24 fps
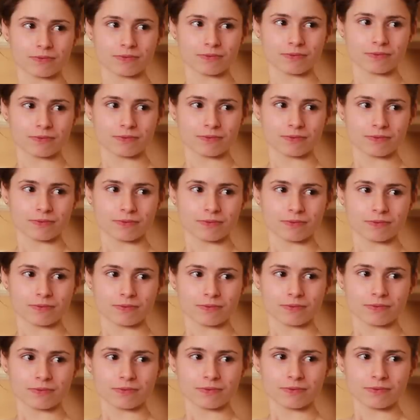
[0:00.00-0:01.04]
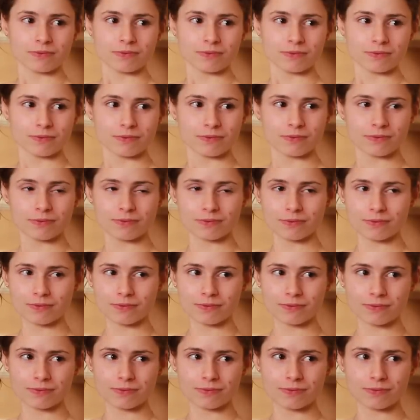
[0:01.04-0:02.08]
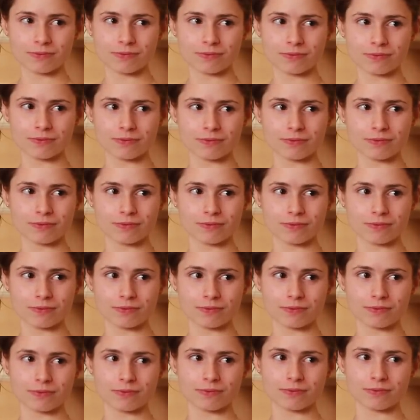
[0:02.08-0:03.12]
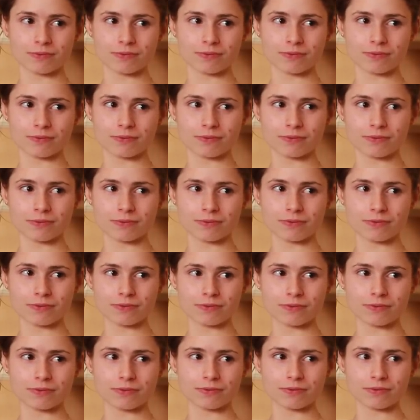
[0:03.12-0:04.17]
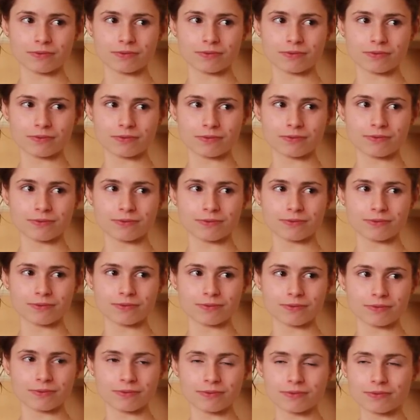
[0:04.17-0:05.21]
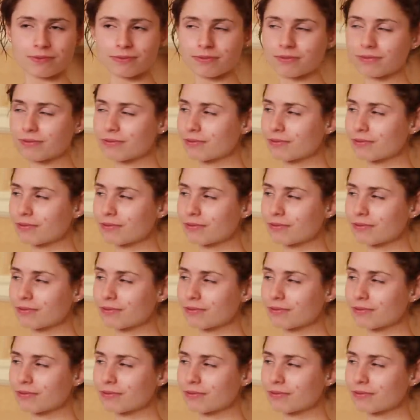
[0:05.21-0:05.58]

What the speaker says: The person shown says nothing.